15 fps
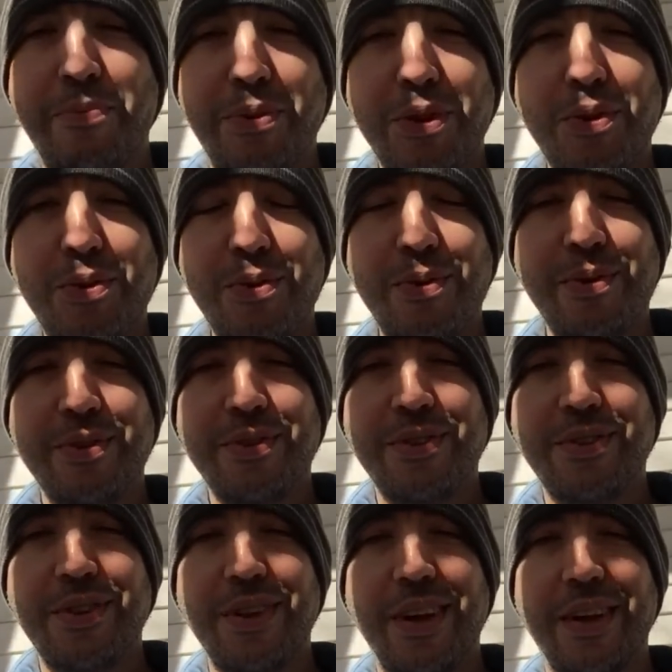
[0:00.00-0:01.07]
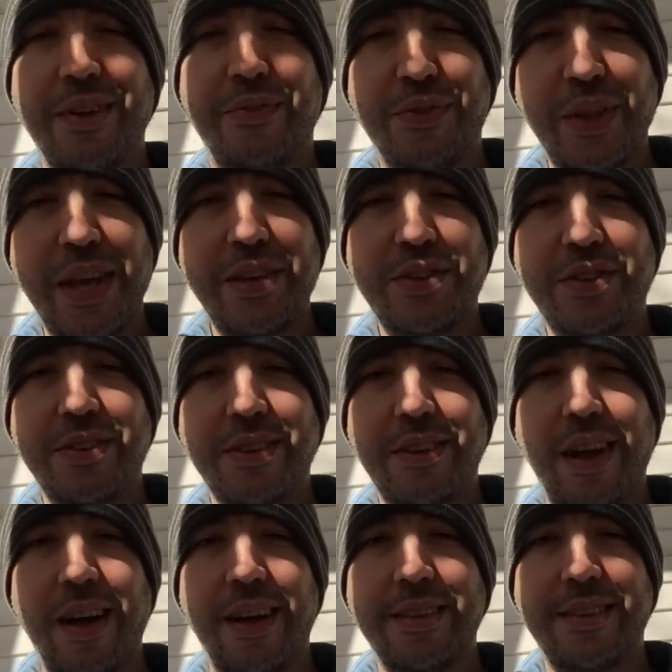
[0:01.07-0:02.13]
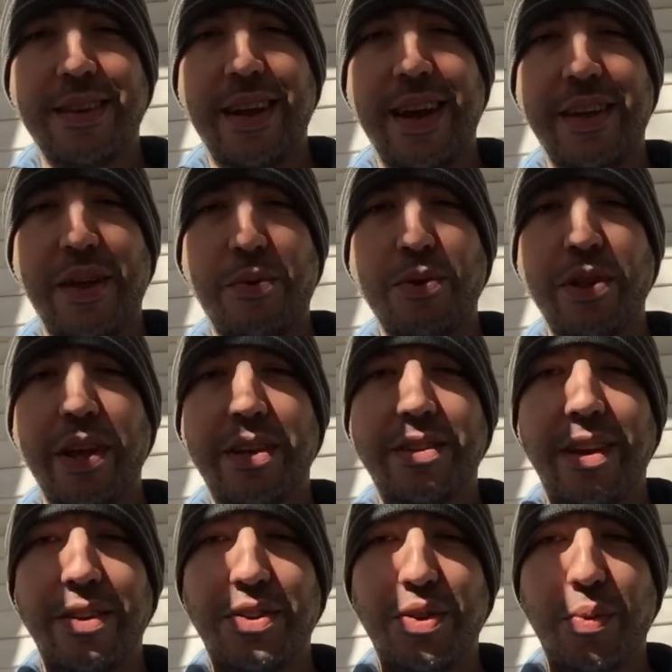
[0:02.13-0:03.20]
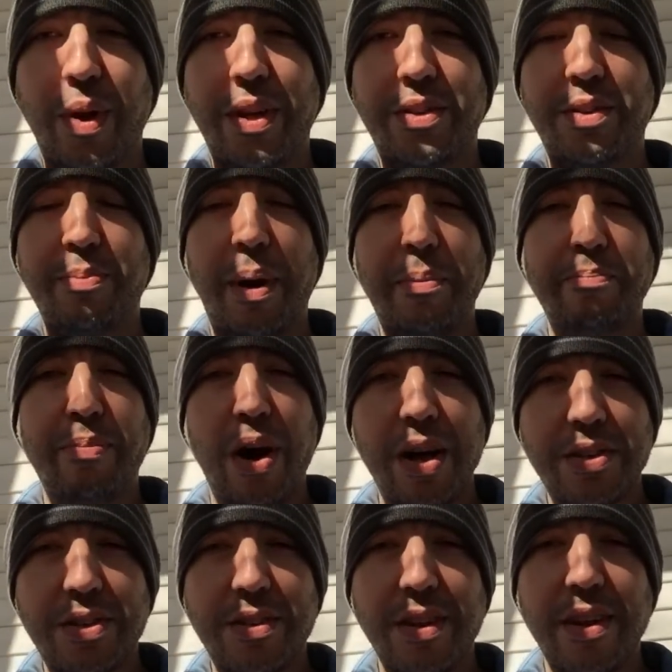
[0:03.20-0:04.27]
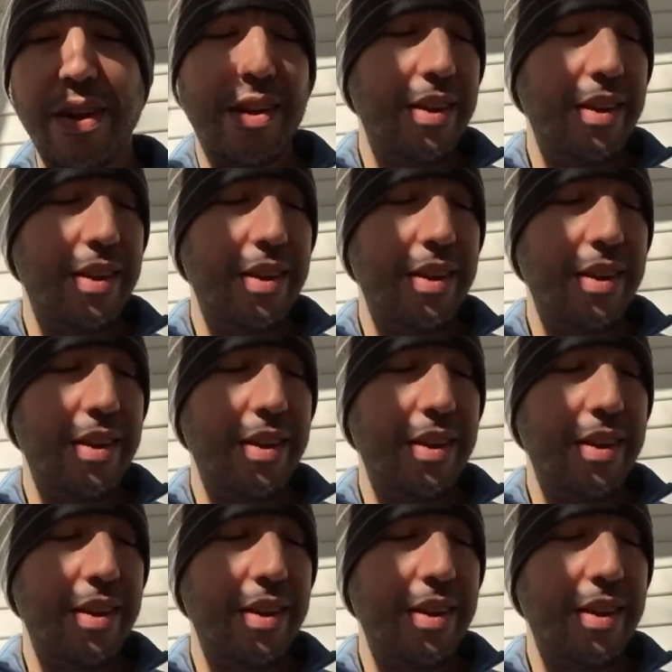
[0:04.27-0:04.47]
blue fleece on today that really accentuates my bust.